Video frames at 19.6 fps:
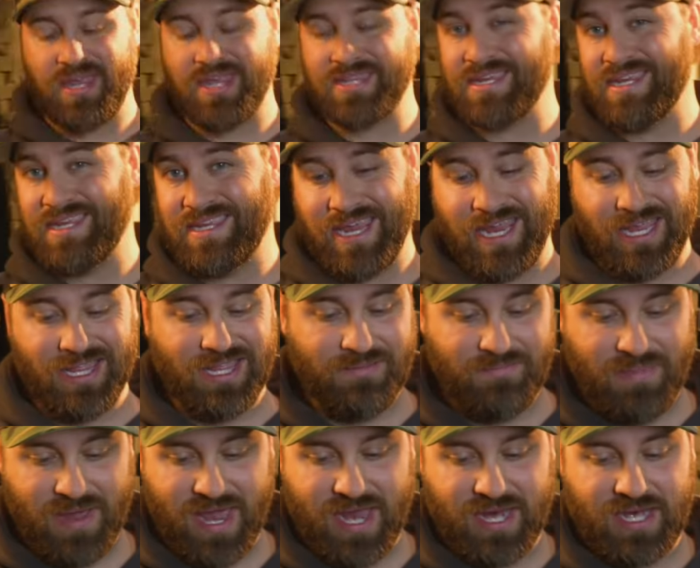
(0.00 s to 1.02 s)
as a daily
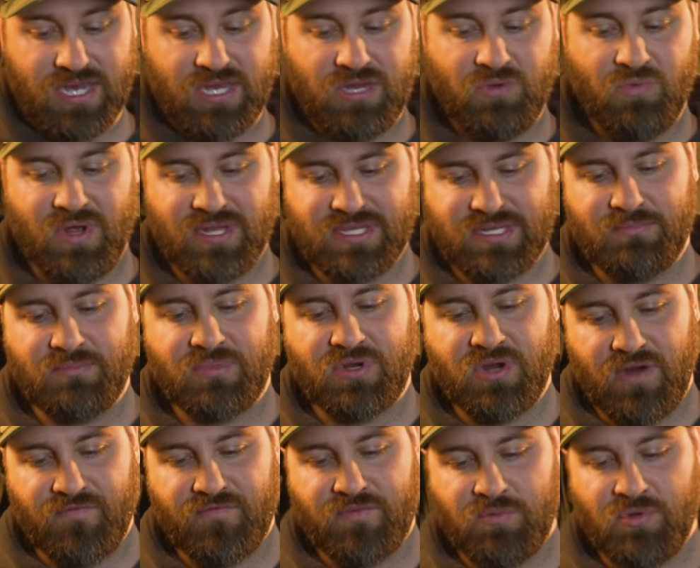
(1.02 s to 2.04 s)
pack. You want something
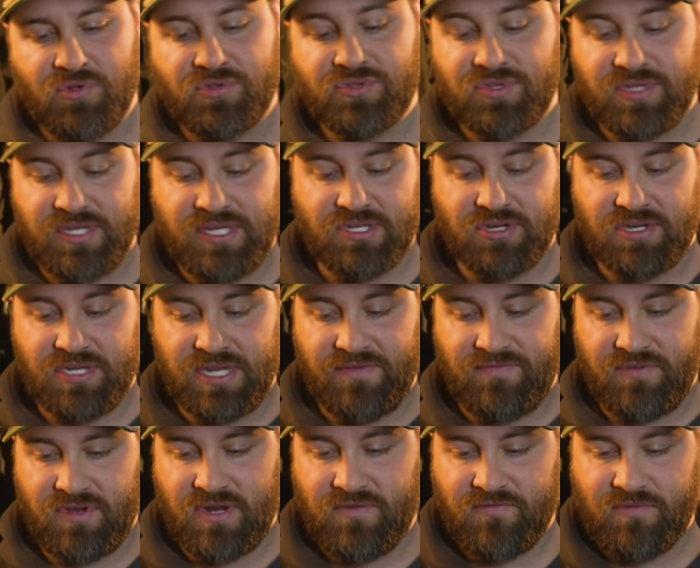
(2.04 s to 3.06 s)
comfortable, so these are
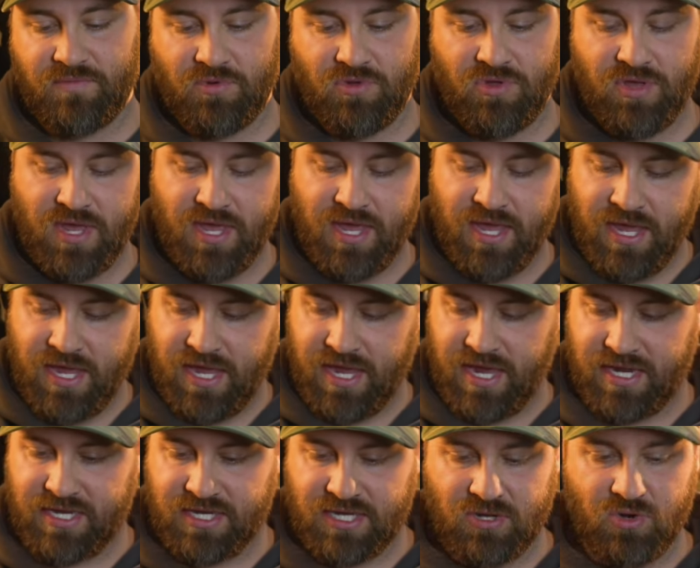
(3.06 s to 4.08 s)
definitely comfortable.
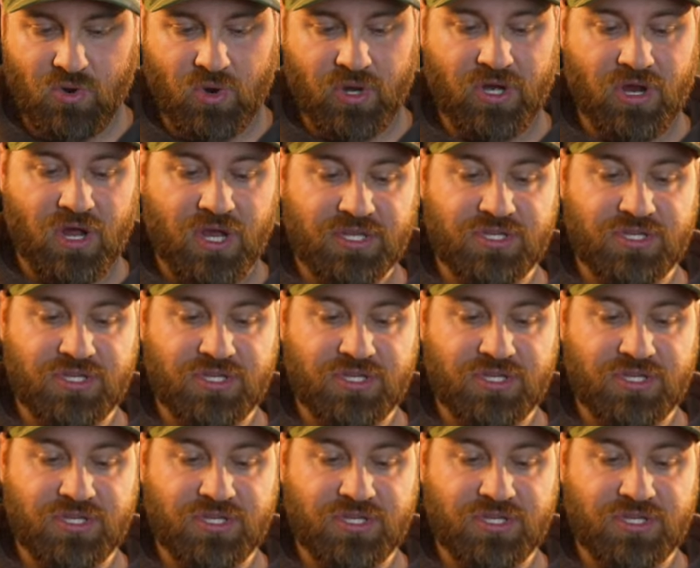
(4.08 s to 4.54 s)
And going on